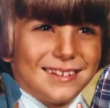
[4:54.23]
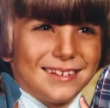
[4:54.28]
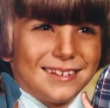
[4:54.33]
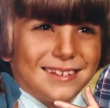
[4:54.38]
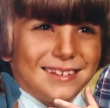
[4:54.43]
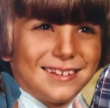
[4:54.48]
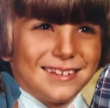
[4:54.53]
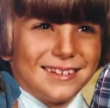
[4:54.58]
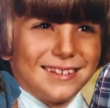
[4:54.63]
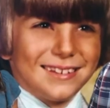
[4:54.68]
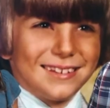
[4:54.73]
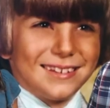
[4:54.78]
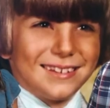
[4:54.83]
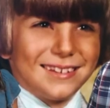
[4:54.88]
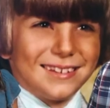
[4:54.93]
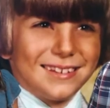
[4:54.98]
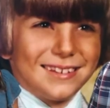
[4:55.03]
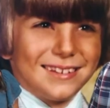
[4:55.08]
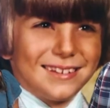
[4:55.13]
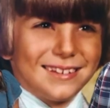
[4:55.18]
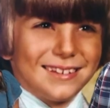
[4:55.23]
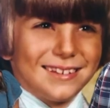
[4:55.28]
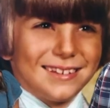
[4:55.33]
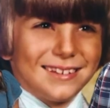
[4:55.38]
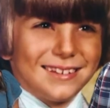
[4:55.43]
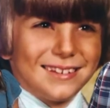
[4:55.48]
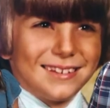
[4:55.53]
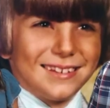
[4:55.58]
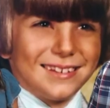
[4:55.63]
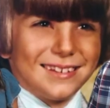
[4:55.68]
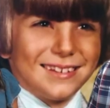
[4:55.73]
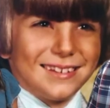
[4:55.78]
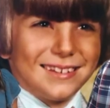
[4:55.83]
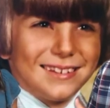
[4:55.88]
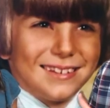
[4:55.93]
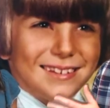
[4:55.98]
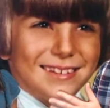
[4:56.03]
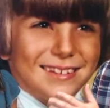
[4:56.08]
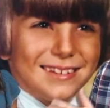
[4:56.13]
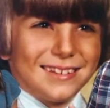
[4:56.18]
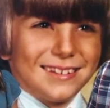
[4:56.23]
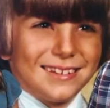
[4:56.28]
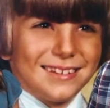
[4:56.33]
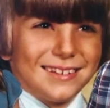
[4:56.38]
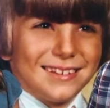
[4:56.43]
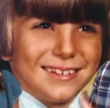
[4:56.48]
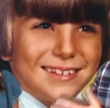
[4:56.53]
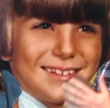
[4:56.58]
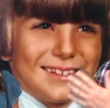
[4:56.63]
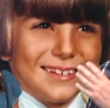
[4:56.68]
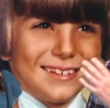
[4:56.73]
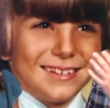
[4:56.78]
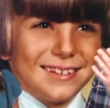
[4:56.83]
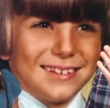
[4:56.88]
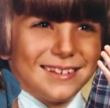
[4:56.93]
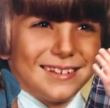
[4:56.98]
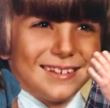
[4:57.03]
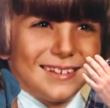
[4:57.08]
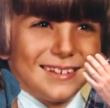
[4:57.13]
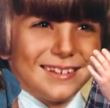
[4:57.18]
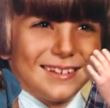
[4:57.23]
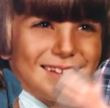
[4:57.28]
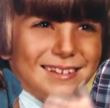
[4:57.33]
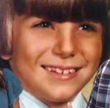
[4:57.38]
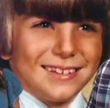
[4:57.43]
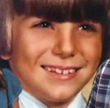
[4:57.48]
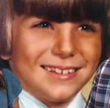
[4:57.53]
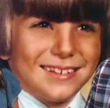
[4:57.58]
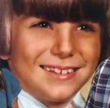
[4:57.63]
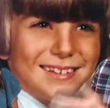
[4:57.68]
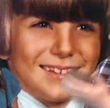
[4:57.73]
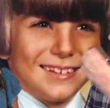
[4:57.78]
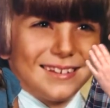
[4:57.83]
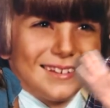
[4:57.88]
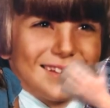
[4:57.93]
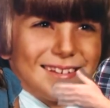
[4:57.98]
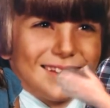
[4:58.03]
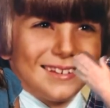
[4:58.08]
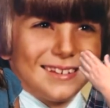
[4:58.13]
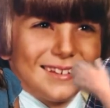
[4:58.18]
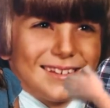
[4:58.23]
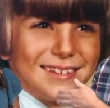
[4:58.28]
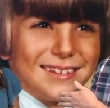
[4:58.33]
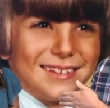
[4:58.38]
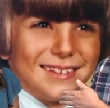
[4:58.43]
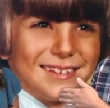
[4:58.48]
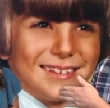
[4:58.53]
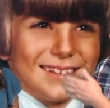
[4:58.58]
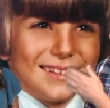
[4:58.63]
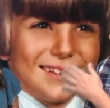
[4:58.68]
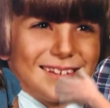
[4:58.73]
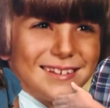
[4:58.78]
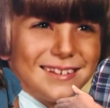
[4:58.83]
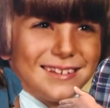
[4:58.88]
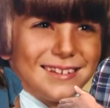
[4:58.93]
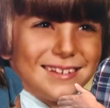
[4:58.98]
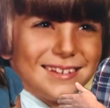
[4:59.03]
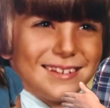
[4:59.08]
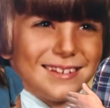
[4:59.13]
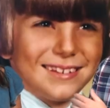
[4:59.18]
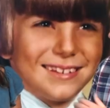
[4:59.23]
(silent)